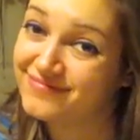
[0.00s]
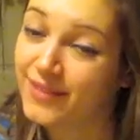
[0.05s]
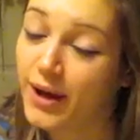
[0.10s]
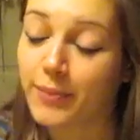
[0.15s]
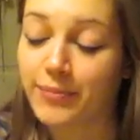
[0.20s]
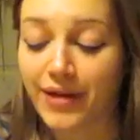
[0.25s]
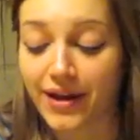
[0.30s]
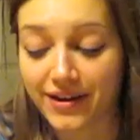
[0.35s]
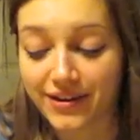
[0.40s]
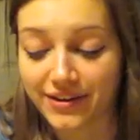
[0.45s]

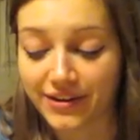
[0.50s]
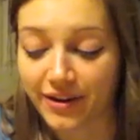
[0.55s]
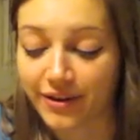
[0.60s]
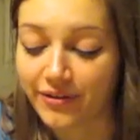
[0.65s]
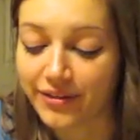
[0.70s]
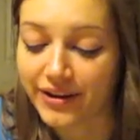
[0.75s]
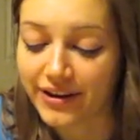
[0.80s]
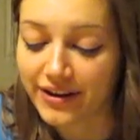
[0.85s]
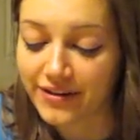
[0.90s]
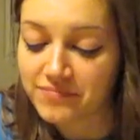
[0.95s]
I'm not going to go
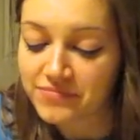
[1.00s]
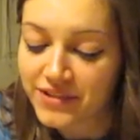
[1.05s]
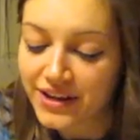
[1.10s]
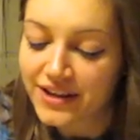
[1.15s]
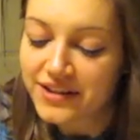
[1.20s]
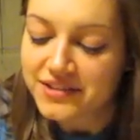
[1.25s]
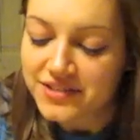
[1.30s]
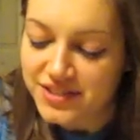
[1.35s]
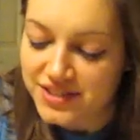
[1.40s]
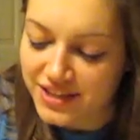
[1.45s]
there.
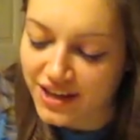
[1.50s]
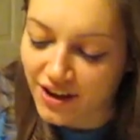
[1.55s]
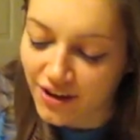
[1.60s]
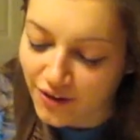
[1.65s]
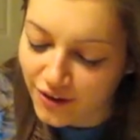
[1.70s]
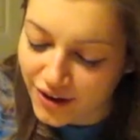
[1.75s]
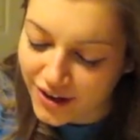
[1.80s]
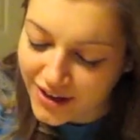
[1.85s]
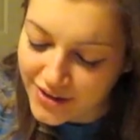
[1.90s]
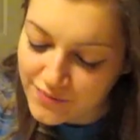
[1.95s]
So
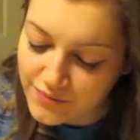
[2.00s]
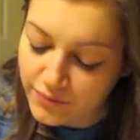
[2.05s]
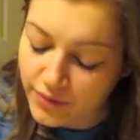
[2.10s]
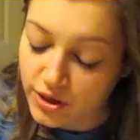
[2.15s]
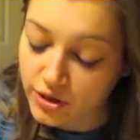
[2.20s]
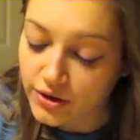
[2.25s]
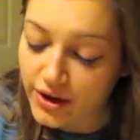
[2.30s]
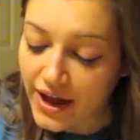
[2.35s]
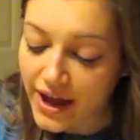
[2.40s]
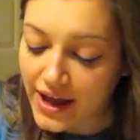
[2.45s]

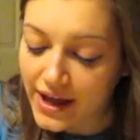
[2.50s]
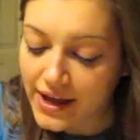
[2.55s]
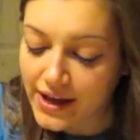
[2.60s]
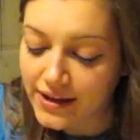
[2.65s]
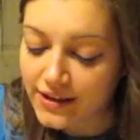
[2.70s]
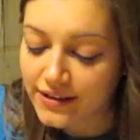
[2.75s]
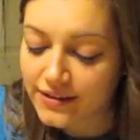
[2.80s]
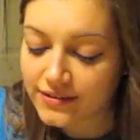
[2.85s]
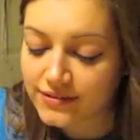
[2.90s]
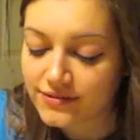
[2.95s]

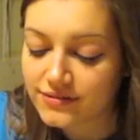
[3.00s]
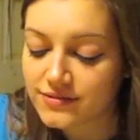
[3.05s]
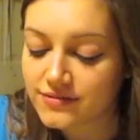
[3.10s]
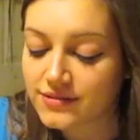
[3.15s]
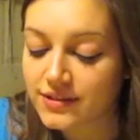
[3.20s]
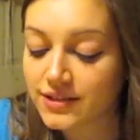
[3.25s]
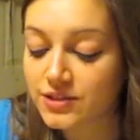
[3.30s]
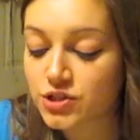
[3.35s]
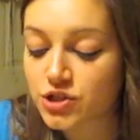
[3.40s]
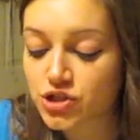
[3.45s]
McCrae
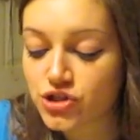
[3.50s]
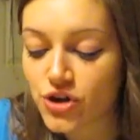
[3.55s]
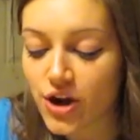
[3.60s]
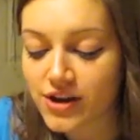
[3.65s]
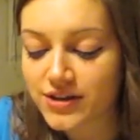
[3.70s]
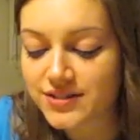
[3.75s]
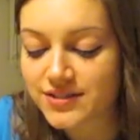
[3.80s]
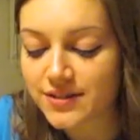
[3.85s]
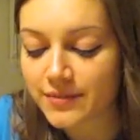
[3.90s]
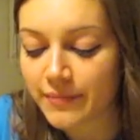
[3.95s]

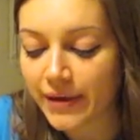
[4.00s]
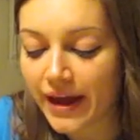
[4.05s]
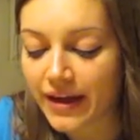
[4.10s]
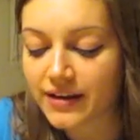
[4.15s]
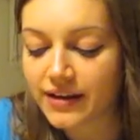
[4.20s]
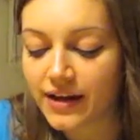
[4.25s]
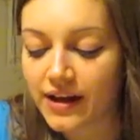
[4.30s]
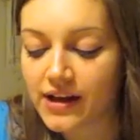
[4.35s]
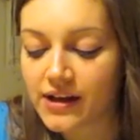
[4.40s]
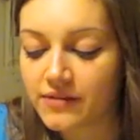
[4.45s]
instructs
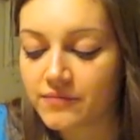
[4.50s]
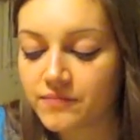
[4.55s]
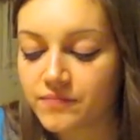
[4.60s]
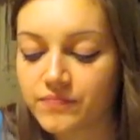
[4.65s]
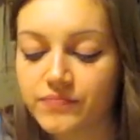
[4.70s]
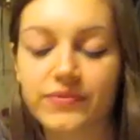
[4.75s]
Amanda,